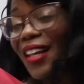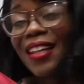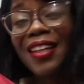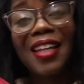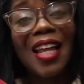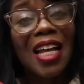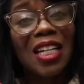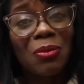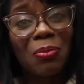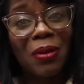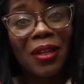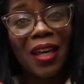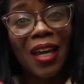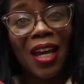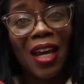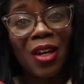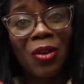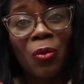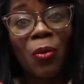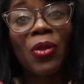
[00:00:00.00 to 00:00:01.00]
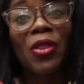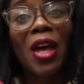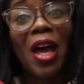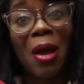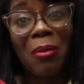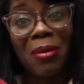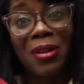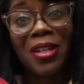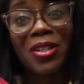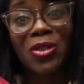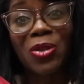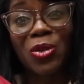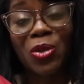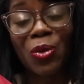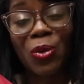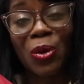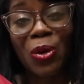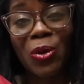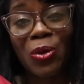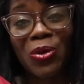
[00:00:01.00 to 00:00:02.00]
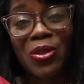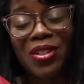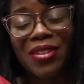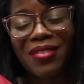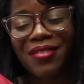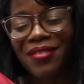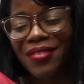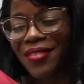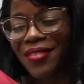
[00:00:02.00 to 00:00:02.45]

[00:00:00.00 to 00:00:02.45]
Let's begin with Ebenezer Scrooge.